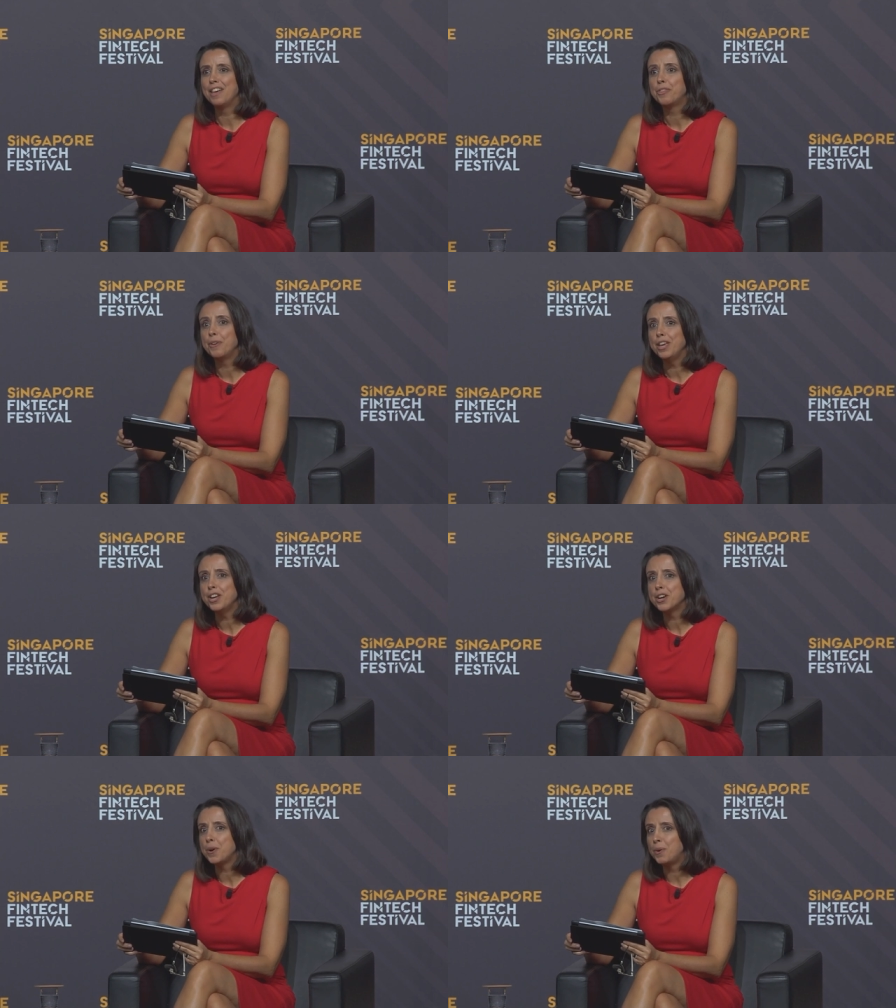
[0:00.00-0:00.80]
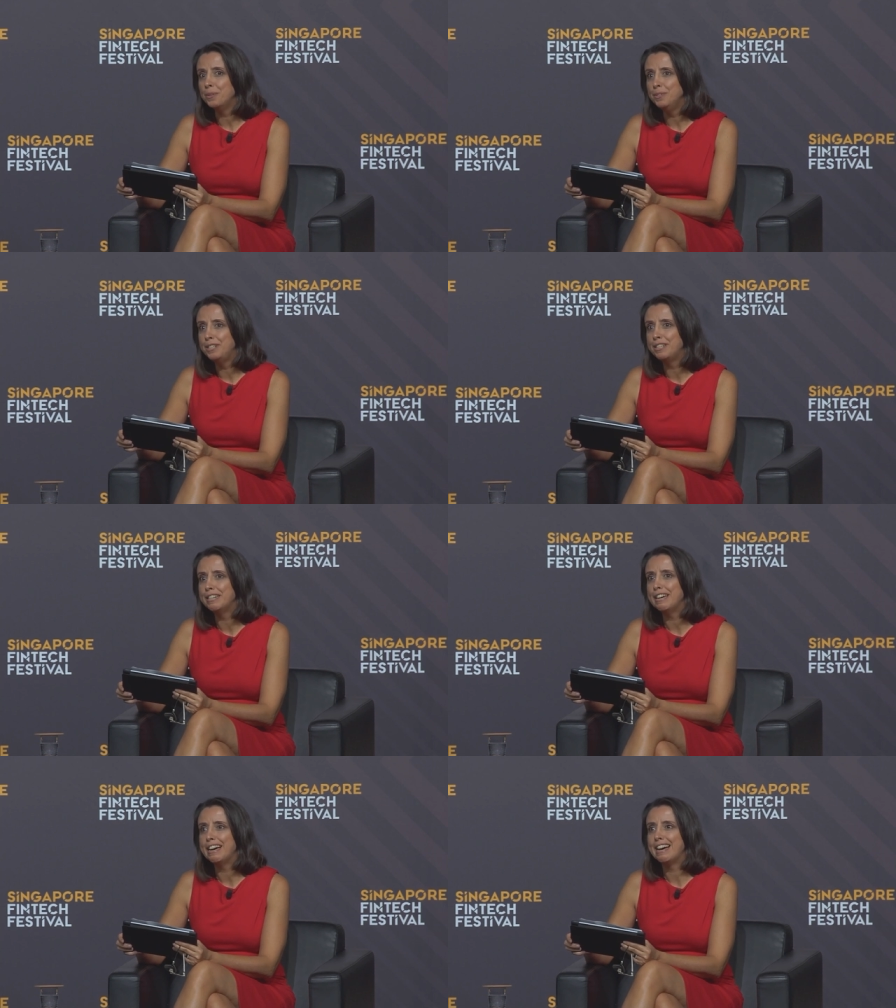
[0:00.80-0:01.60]
three-year-old
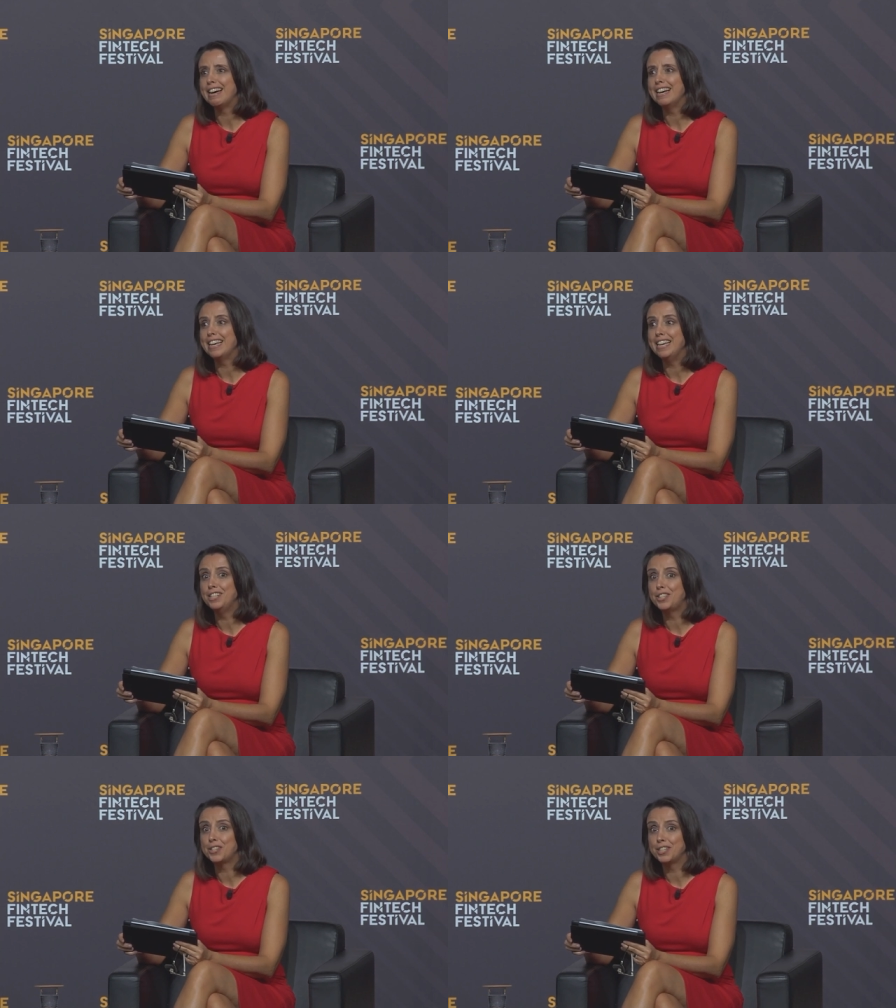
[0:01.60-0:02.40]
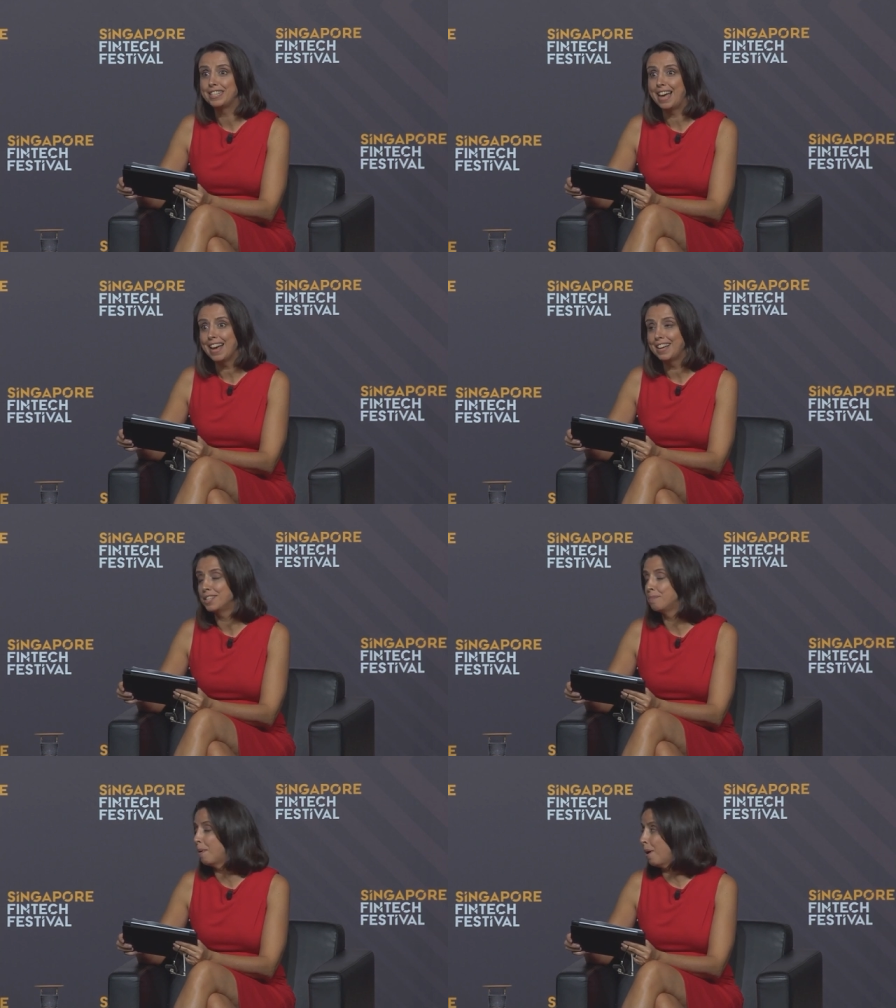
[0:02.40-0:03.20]
InsurTech,
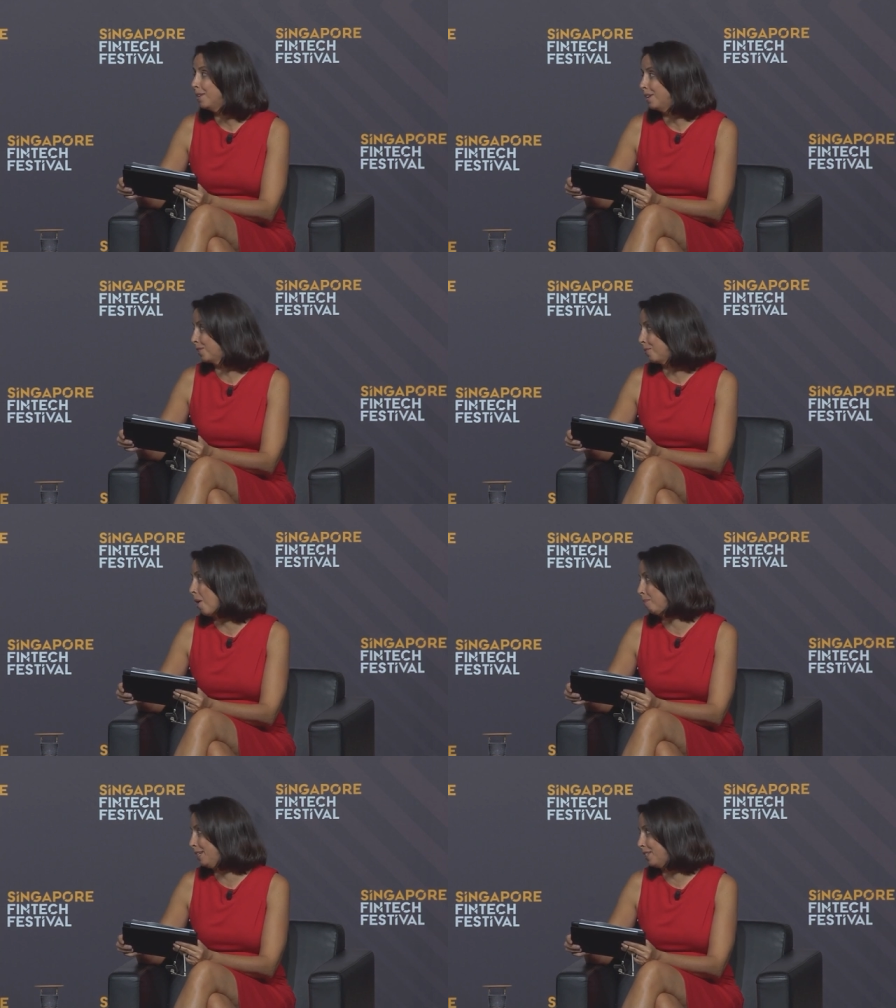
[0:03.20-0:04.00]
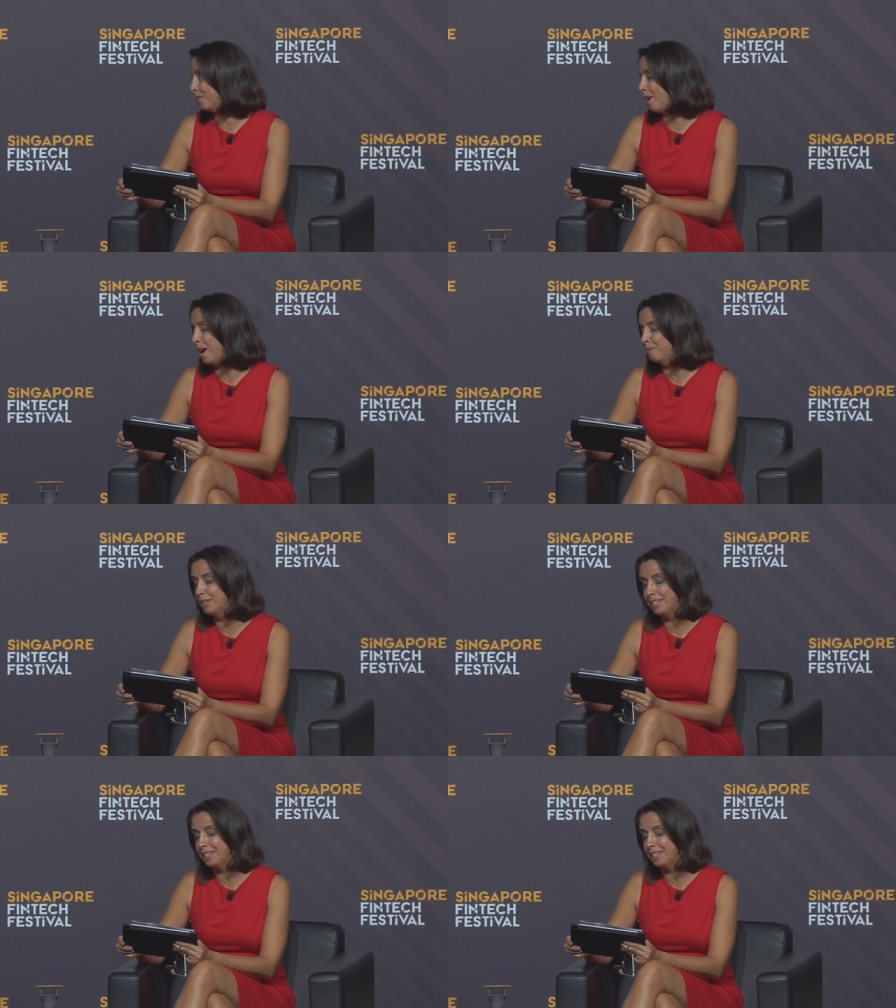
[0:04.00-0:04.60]
as Rob describes